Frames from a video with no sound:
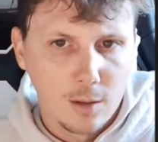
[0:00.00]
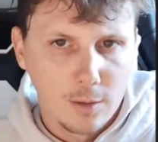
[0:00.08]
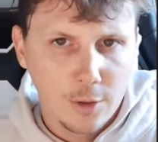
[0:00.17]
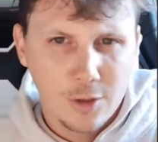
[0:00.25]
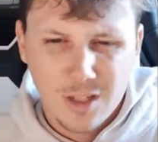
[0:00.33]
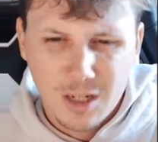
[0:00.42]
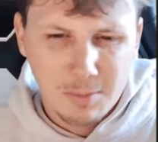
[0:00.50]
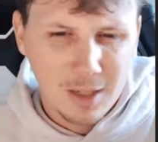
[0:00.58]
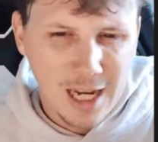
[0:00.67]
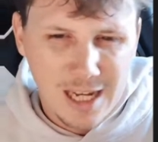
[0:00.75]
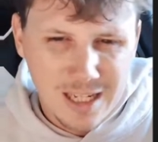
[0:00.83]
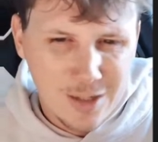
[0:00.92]
There's some
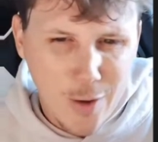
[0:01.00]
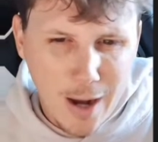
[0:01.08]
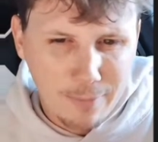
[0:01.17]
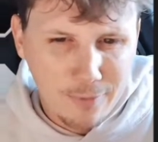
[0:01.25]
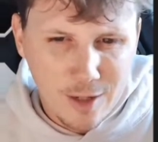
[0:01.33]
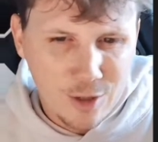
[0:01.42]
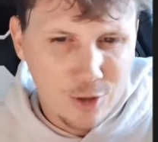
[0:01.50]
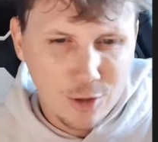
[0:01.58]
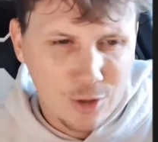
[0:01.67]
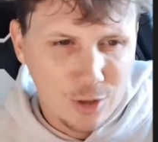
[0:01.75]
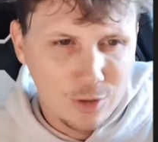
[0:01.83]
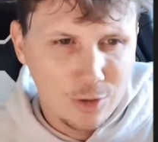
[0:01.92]
late swap feature
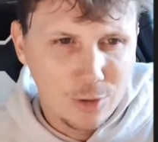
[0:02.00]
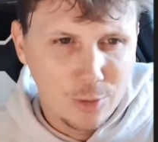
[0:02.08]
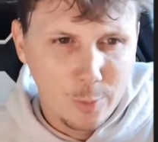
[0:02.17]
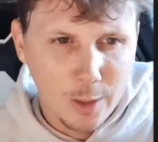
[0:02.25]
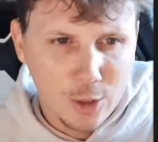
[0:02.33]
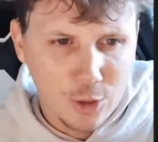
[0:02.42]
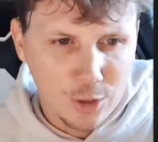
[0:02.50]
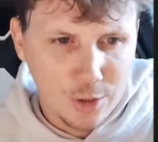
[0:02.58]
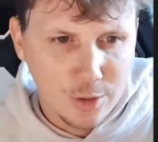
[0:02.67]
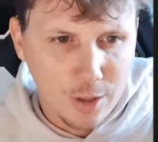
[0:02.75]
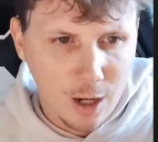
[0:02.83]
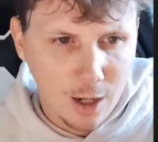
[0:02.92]
too,
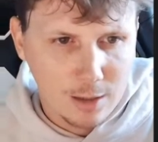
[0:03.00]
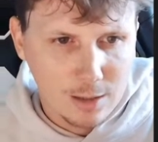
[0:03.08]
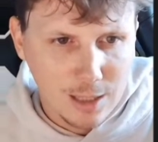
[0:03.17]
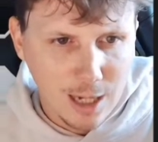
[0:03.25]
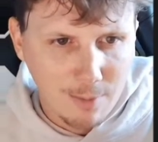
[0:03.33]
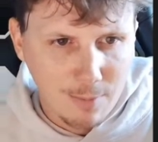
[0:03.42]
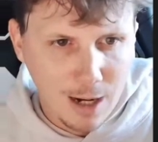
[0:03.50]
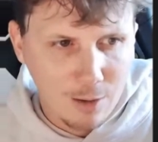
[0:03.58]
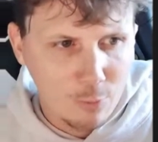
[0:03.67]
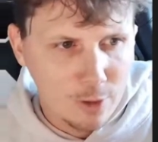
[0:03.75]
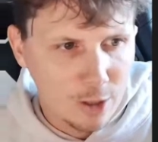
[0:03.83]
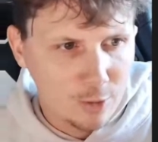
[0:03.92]
which honestly I'm not
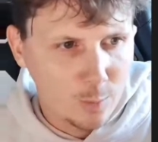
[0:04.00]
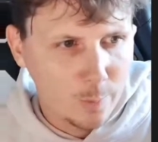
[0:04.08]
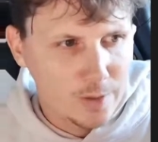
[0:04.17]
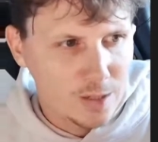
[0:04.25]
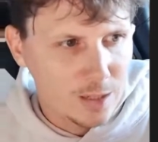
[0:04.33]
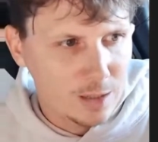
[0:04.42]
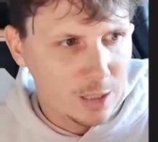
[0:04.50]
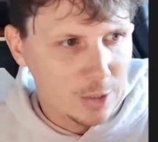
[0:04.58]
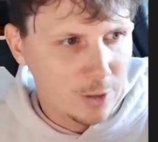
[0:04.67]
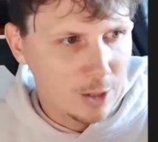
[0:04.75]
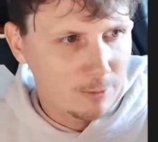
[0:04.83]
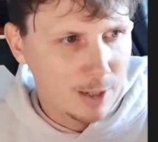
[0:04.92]
100% clear
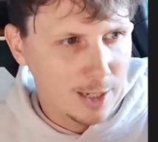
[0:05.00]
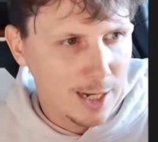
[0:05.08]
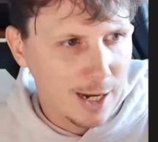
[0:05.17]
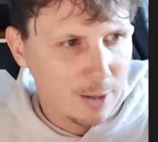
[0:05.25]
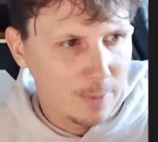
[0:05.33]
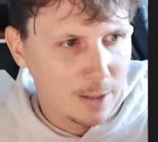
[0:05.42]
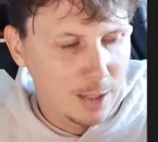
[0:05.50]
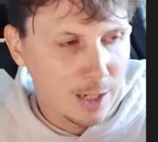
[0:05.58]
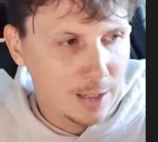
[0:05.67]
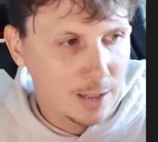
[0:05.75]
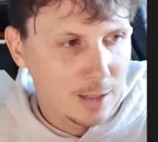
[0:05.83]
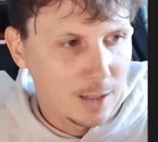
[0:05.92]
on right now. But
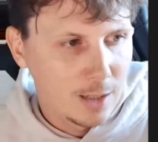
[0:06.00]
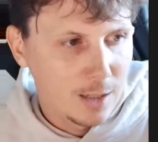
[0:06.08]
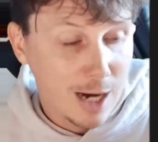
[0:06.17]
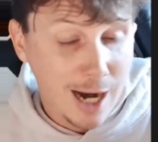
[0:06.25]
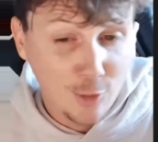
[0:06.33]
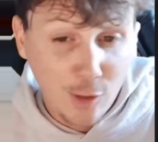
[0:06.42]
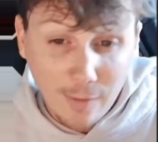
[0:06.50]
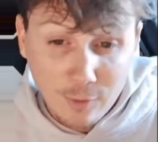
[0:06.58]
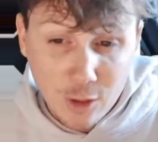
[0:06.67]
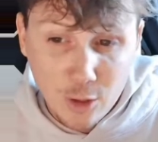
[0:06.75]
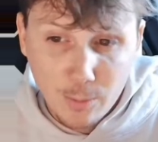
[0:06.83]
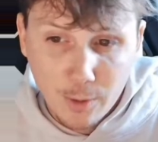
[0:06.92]
like I
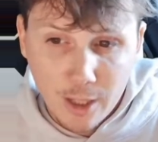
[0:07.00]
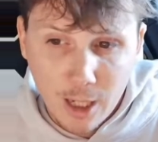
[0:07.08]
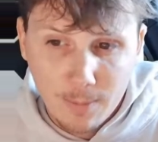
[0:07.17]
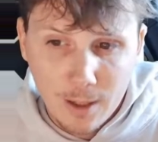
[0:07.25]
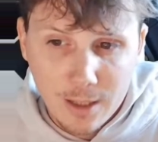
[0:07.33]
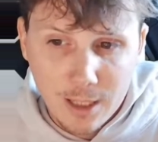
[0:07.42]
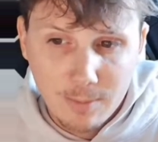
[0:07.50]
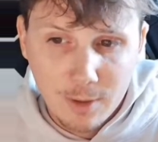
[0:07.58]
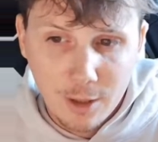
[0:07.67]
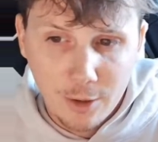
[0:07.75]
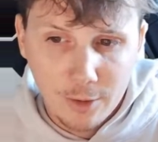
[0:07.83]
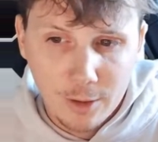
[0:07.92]
drafted Cooper Kupp on some of
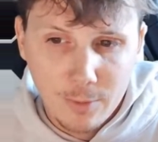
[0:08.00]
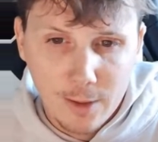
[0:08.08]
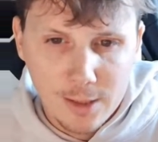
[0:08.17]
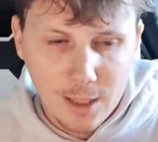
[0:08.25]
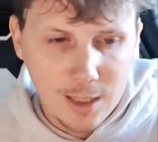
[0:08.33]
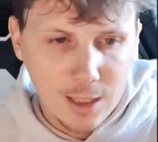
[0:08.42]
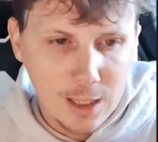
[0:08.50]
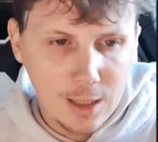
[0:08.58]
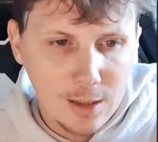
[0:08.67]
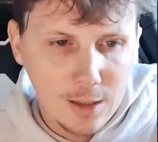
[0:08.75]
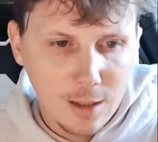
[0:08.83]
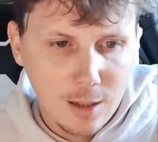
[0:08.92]
the early ones I
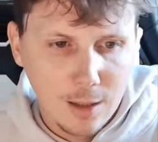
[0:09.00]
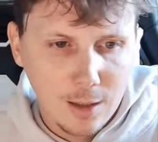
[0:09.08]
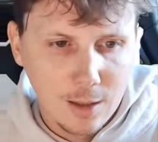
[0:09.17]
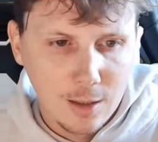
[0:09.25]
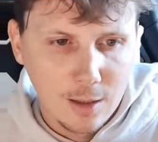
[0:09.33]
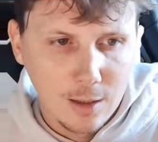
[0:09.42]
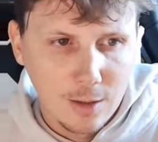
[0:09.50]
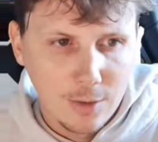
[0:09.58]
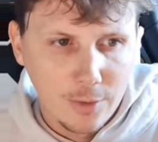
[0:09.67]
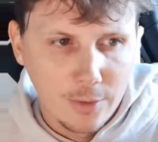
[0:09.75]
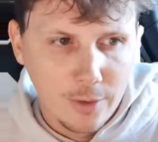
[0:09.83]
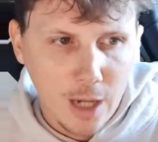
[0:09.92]
did.
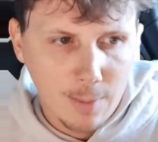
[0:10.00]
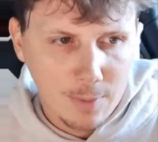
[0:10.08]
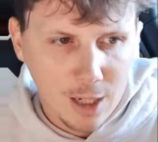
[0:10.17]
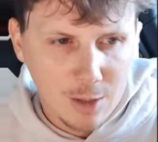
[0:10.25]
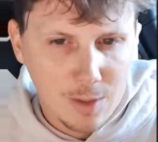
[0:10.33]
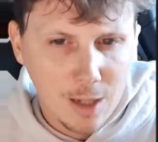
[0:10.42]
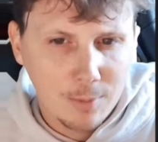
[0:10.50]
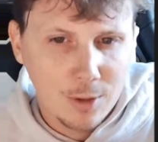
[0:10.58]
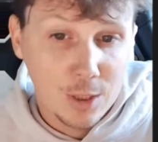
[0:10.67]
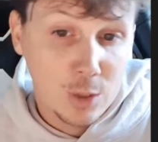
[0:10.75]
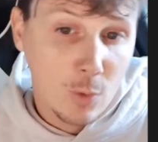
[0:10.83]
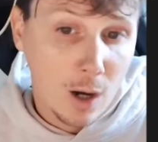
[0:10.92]
I'm going to be able to
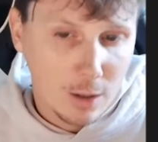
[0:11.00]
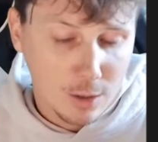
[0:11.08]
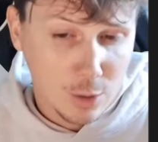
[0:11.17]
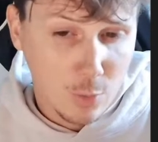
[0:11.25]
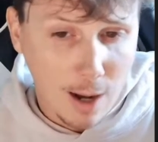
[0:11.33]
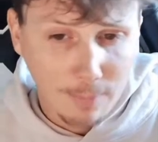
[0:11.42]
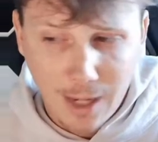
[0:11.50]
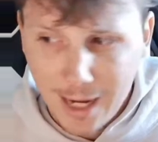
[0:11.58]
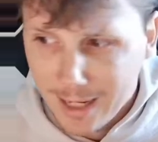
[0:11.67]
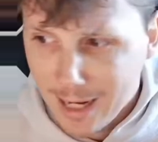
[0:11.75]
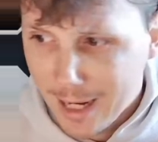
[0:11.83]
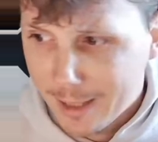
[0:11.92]
swap that
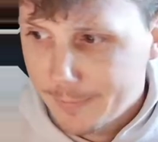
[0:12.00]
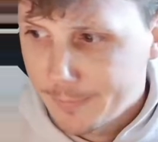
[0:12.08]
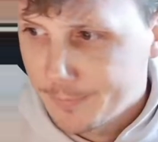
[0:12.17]
guy.